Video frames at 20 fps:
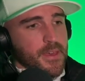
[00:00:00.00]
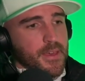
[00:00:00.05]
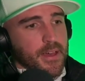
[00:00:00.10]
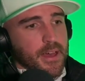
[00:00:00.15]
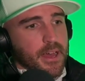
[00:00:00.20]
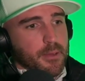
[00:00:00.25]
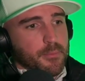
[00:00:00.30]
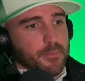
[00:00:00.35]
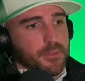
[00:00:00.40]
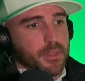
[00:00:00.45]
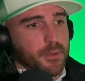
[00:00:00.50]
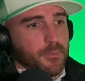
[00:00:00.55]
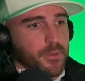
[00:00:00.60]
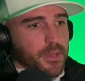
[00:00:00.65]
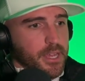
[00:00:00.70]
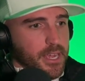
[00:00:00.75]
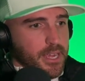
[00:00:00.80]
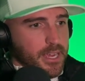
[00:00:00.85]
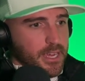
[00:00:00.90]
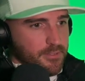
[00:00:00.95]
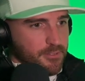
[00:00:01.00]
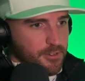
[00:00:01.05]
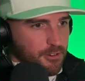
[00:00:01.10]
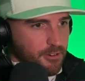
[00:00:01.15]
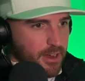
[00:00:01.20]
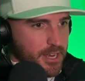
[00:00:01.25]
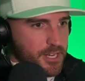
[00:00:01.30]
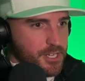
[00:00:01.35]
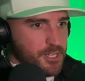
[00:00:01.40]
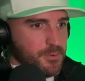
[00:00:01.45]
And then we can kind of
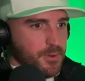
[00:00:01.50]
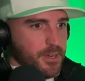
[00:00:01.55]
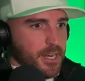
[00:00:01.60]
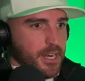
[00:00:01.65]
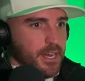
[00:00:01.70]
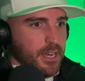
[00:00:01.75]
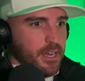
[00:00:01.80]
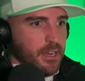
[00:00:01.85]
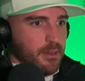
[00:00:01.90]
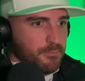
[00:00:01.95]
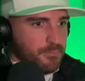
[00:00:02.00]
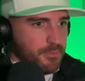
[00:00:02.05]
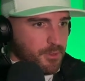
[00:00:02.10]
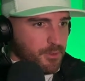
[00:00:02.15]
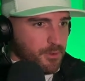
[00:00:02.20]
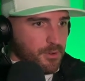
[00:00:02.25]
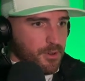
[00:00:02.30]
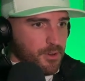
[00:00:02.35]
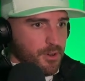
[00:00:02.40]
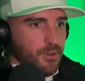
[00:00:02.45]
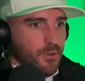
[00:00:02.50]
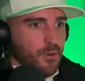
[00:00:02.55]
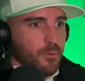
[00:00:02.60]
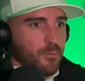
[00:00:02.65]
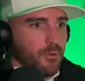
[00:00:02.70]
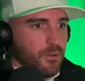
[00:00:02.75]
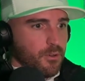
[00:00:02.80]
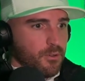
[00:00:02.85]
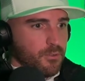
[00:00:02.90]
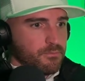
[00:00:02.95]
graduate it up to a
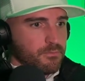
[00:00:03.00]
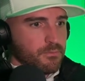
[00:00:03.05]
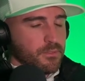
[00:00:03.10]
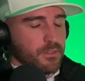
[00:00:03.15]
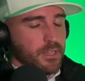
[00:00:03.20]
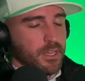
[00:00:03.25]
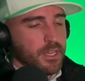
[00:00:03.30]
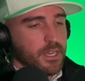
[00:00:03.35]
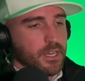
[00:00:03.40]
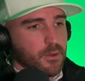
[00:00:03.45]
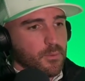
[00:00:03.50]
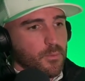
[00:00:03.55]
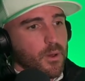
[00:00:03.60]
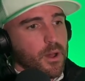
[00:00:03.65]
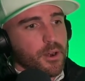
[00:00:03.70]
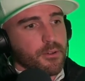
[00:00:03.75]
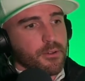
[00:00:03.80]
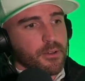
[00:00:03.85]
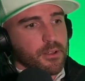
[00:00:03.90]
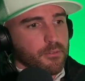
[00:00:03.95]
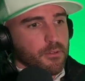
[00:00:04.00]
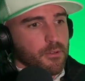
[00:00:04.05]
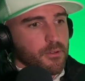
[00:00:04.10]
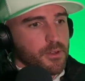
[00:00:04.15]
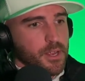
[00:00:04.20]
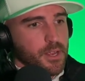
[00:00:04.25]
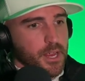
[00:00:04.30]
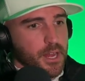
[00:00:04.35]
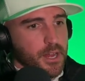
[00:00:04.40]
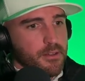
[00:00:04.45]
normal watering
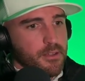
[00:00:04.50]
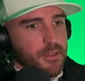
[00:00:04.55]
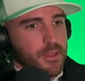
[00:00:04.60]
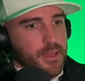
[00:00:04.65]
routine.